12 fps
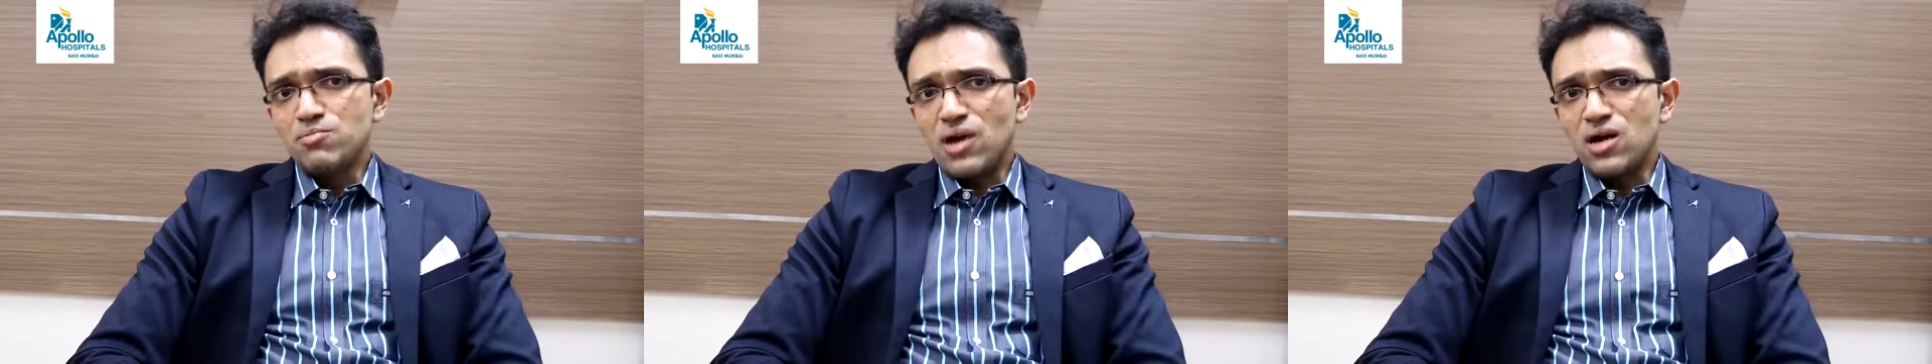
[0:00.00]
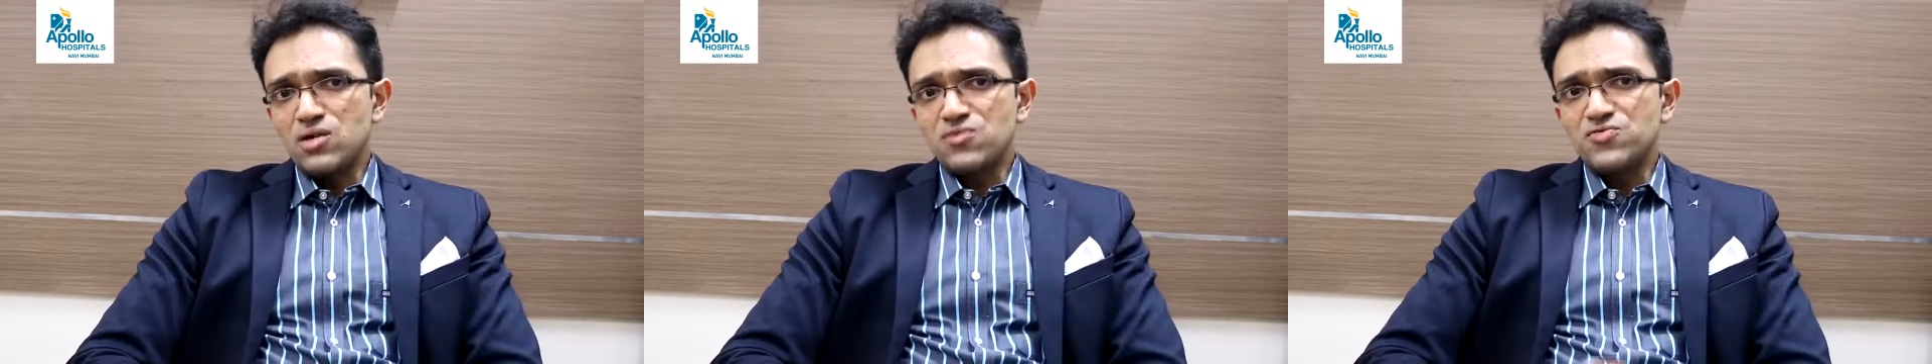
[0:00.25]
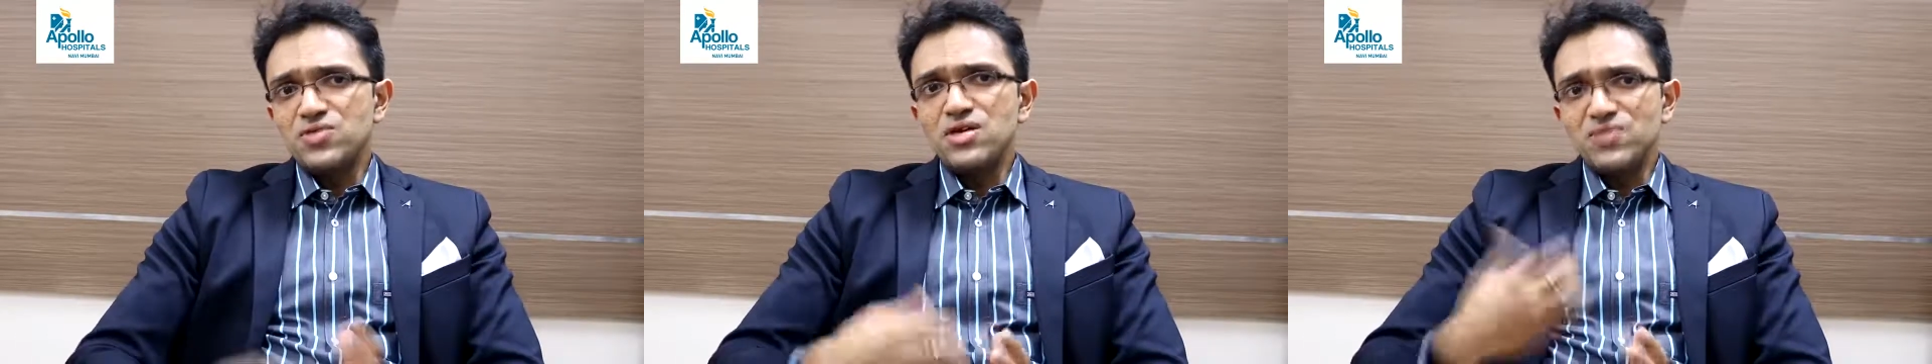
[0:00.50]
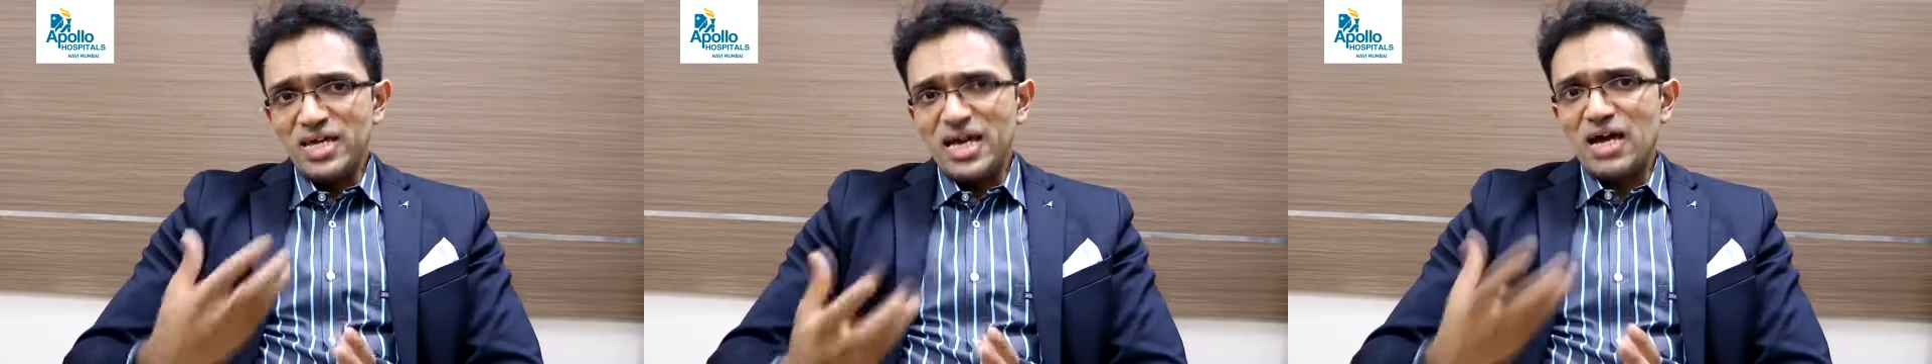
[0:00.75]
part of
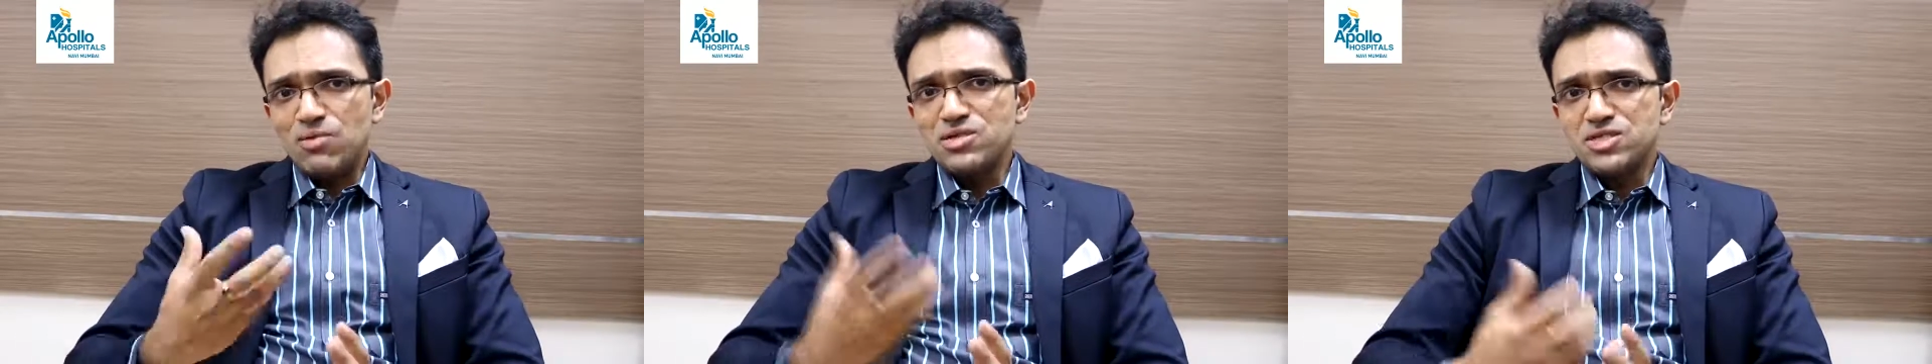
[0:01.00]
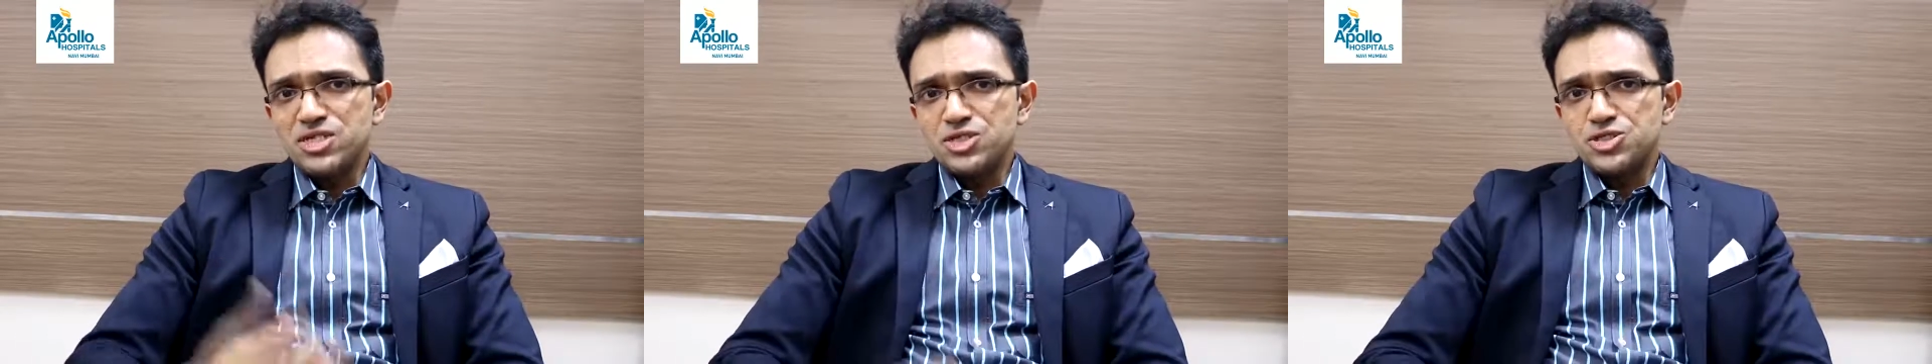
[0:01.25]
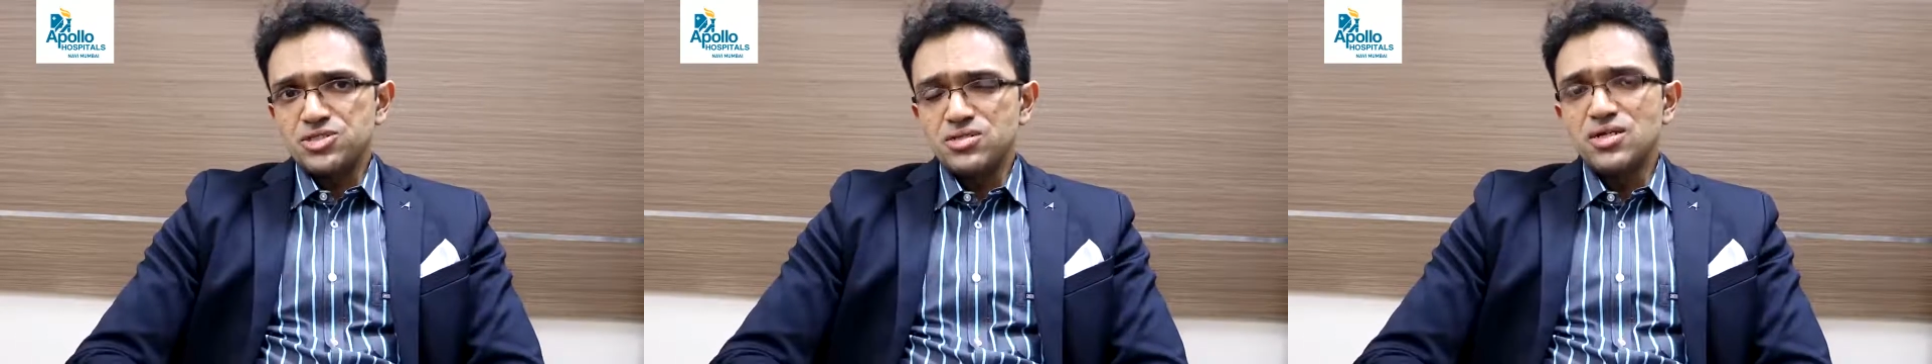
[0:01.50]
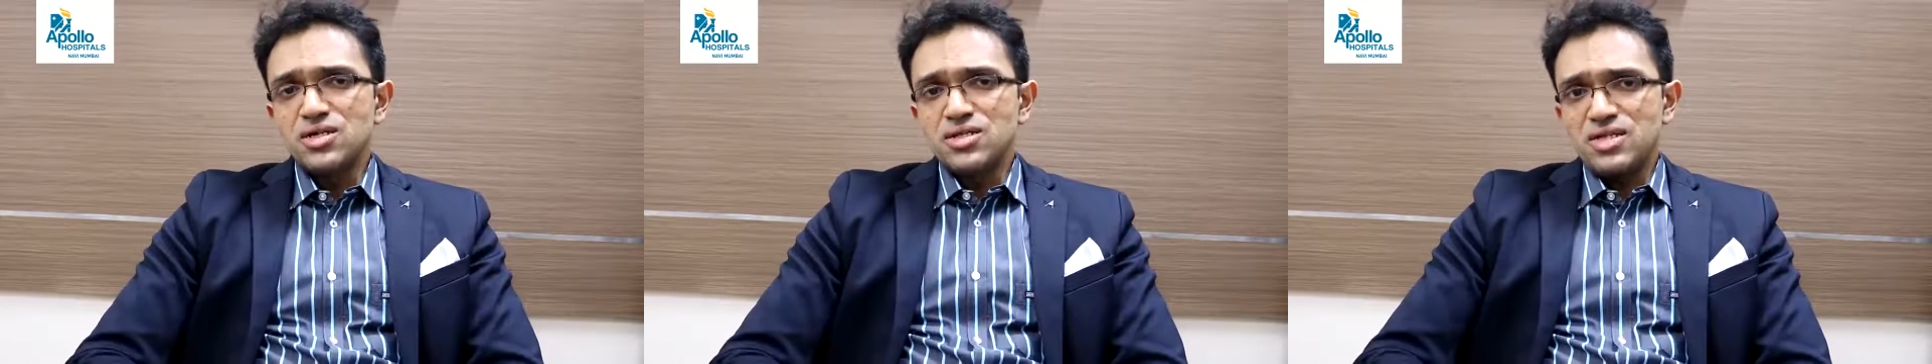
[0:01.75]
the
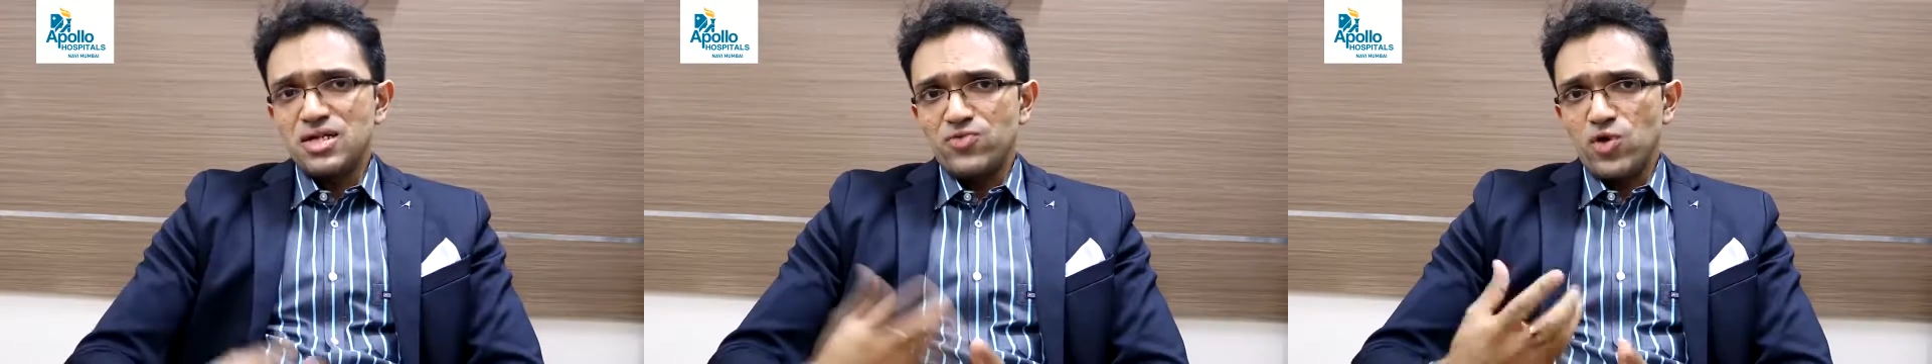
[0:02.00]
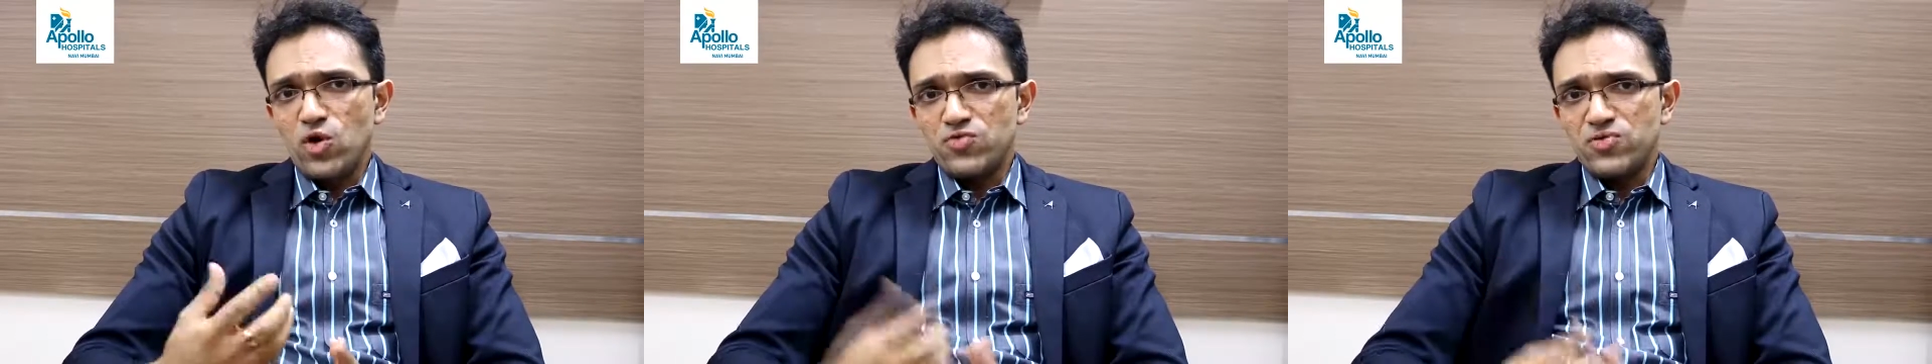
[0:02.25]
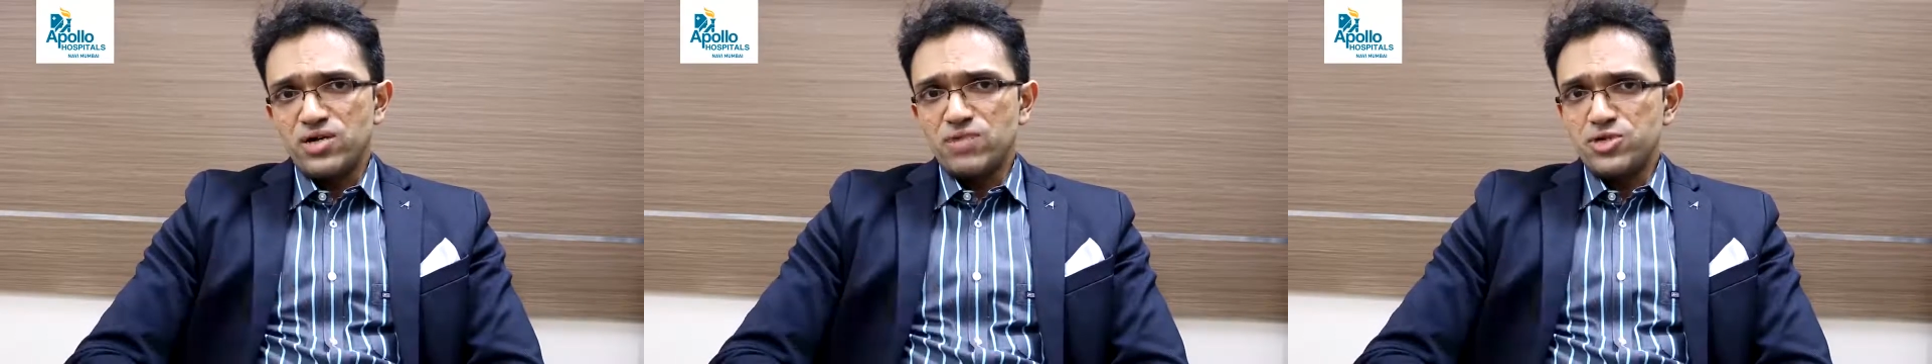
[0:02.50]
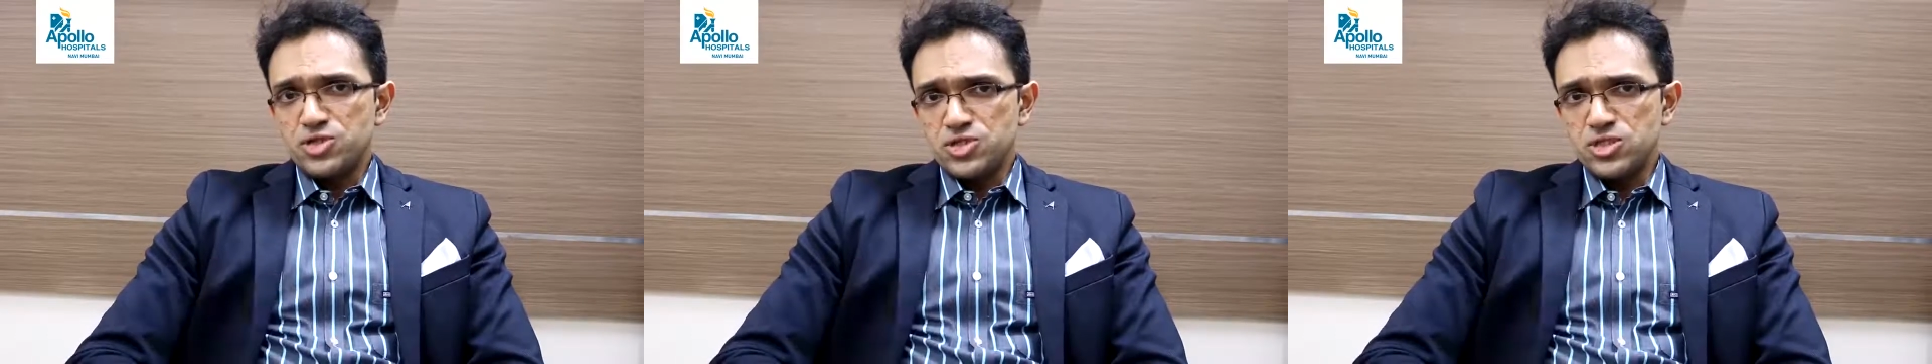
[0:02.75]
rehabilitation that we offer
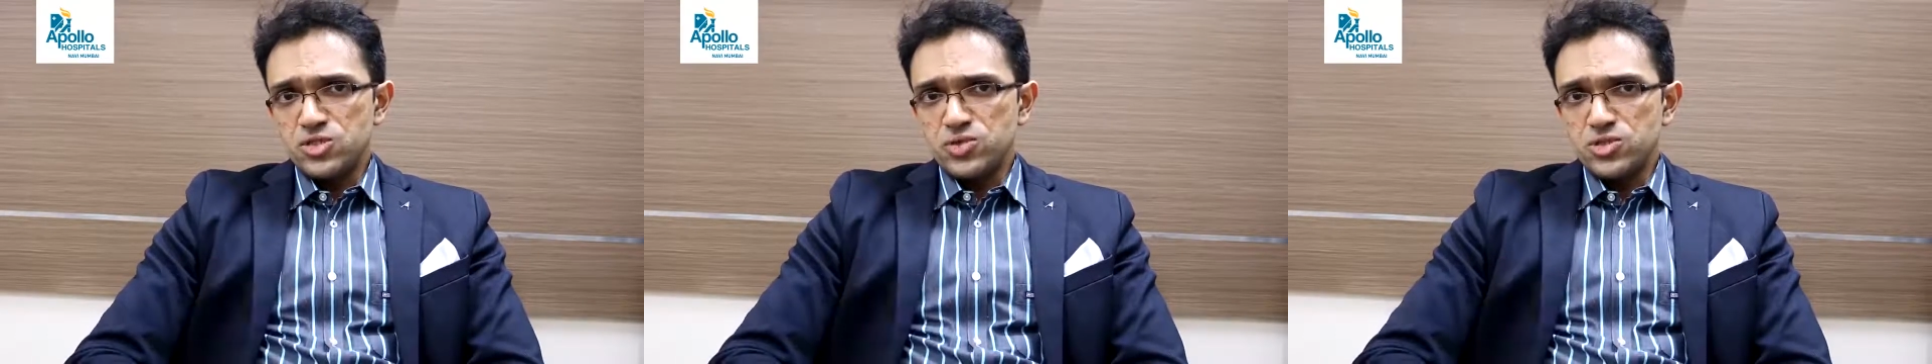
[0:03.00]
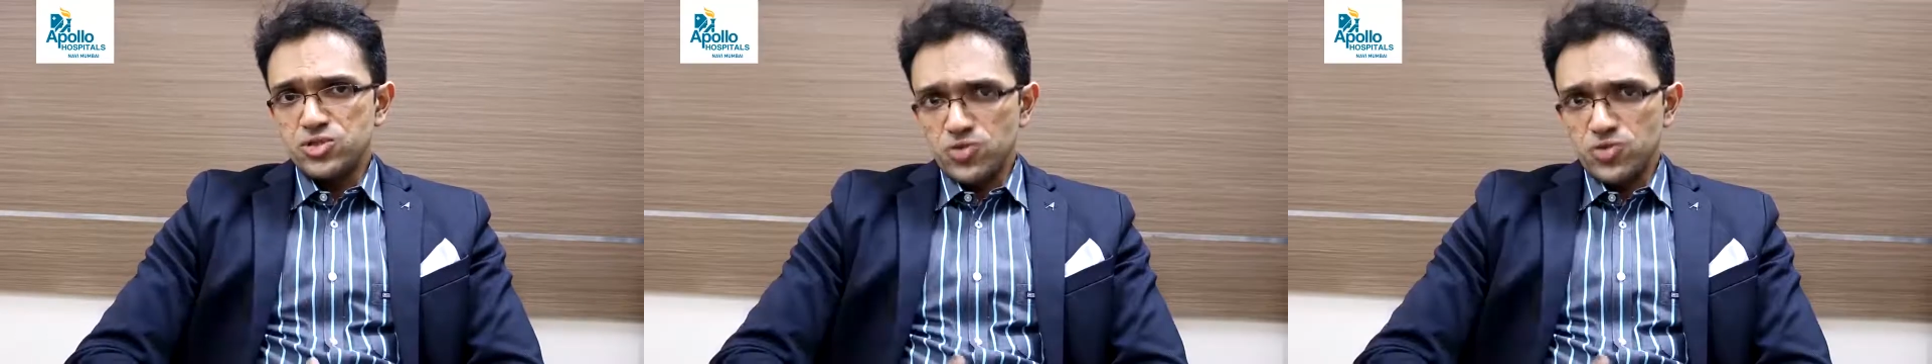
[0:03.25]
our patients